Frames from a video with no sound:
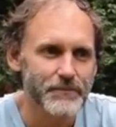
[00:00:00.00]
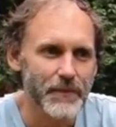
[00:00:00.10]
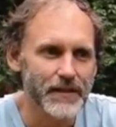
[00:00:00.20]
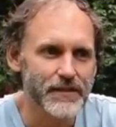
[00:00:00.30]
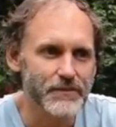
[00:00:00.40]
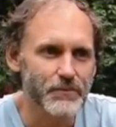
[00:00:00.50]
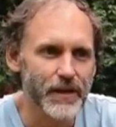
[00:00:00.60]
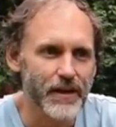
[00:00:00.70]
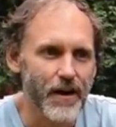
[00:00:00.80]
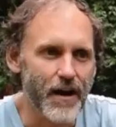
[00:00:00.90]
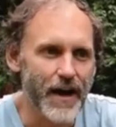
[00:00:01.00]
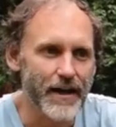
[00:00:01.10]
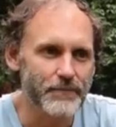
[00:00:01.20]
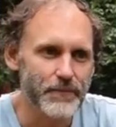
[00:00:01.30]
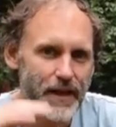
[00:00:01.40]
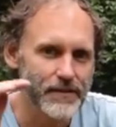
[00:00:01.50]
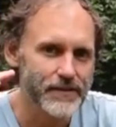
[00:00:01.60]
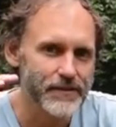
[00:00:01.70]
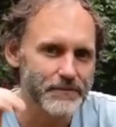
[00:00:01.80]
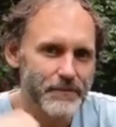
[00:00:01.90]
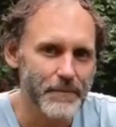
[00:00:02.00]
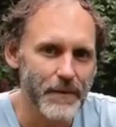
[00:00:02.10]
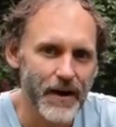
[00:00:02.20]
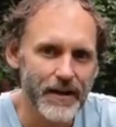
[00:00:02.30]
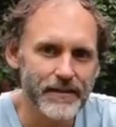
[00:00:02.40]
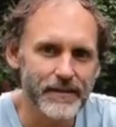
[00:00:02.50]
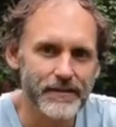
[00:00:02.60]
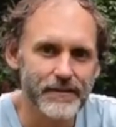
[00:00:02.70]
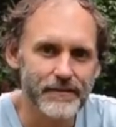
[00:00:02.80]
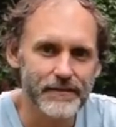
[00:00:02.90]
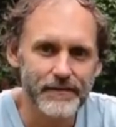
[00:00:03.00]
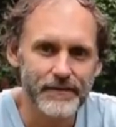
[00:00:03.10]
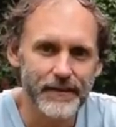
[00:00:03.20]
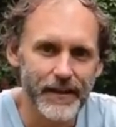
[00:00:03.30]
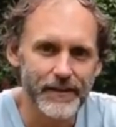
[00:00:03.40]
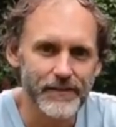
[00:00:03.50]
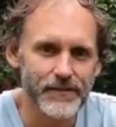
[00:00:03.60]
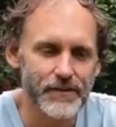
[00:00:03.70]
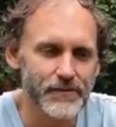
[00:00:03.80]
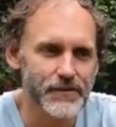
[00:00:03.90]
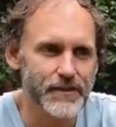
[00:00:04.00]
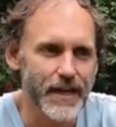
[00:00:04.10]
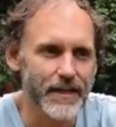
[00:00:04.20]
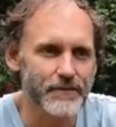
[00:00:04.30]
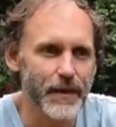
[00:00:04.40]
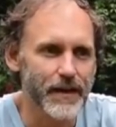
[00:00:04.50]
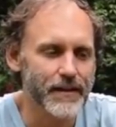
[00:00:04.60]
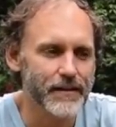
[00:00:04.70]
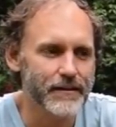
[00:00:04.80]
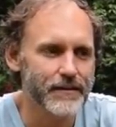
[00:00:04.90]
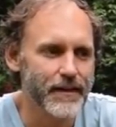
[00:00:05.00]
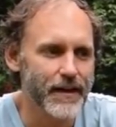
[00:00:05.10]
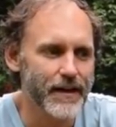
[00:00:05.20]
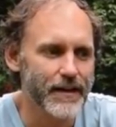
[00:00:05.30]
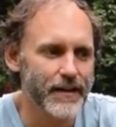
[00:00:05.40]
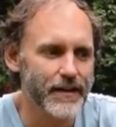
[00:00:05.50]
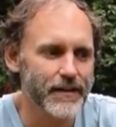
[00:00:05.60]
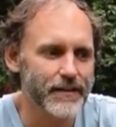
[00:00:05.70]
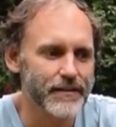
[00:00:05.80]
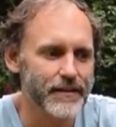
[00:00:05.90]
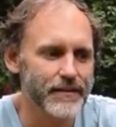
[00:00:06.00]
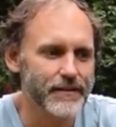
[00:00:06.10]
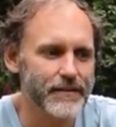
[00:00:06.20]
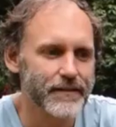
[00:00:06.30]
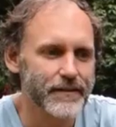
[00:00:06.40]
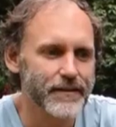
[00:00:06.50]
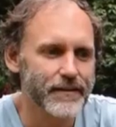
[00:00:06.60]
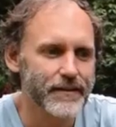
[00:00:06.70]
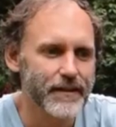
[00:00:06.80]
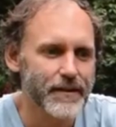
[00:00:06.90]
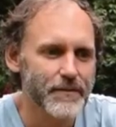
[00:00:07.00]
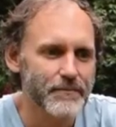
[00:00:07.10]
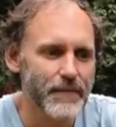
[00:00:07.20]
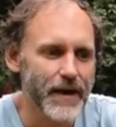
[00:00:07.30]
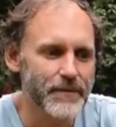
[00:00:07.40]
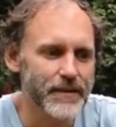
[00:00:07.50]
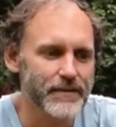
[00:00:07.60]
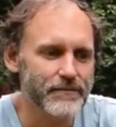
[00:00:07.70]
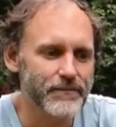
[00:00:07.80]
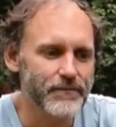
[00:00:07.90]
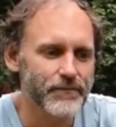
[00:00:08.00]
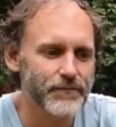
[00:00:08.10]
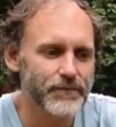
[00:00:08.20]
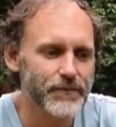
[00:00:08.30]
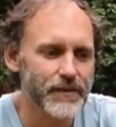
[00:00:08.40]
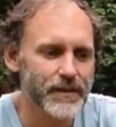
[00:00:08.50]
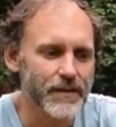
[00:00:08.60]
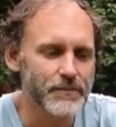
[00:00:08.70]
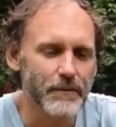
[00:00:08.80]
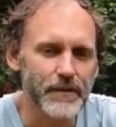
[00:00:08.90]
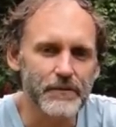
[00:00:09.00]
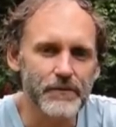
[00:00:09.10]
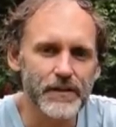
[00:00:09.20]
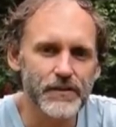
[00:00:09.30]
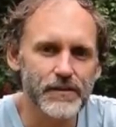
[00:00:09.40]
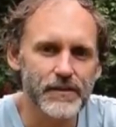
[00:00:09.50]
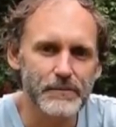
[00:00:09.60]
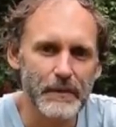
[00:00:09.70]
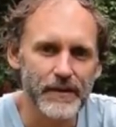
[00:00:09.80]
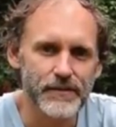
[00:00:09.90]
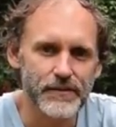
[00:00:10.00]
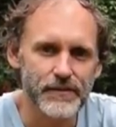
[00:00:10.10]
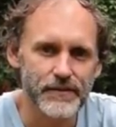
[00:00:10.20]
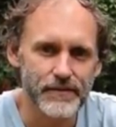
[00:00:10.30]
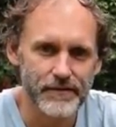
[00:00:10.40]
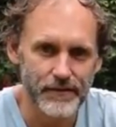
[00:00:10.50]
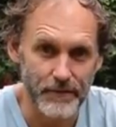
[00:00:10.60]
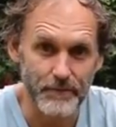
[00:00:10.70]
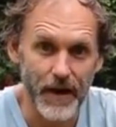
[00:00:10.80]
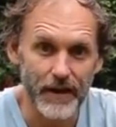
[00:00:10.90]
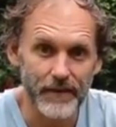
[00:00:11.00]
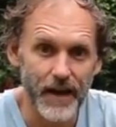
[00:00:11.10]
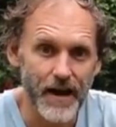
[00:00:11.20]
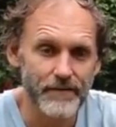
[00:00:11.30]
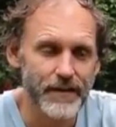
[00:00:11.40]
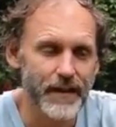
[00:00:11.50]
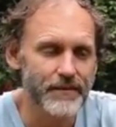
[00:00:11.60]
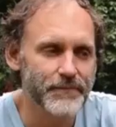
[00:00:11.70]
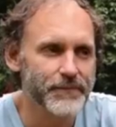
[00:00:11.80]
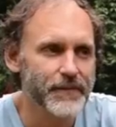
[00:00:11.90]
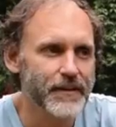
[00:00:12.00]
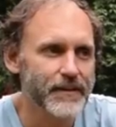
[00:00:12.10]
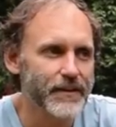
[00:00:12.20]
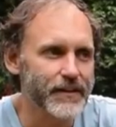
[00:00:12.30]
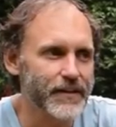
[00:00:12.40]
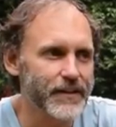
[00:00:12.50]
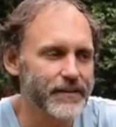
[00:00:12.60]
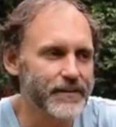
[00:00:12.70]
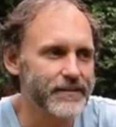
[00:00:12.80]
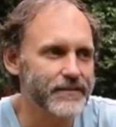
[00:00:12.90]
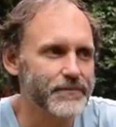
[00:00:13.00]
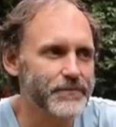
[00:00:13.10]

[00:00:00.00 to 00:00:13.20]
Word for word: been to some pretty high places in my mind and in like a sort of state of being uh, that maybe you know it's probably the richest experiences of my life here on earth and